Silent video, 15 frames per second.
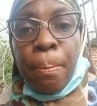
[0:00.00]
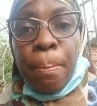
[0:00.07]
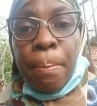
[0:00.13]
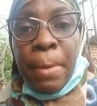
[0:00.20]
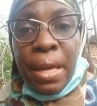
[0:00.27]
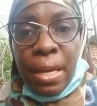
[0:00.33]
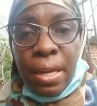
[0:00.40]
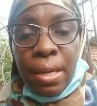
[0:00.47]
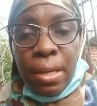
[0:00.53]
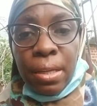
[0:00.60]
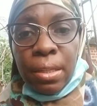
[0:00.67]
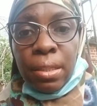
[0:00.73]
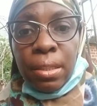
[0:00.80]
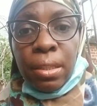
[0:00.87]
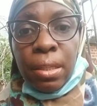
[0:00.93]
me
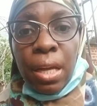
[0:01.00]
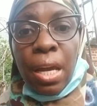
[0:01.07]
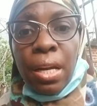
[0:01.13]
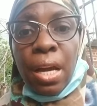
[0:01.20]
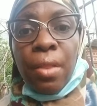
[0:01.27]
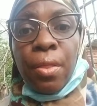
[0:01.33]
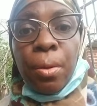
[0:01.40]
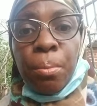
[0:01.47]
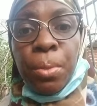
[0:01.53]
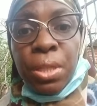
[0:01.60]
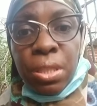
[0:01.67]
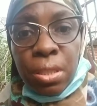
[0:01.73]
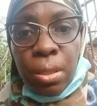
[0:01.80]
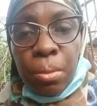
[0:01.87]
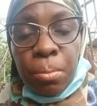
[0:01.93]
and other
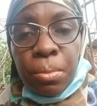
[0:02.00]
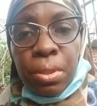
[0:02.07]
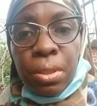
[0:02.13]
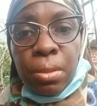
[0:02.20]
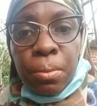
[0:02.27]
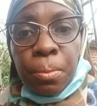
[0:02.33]
Muslims,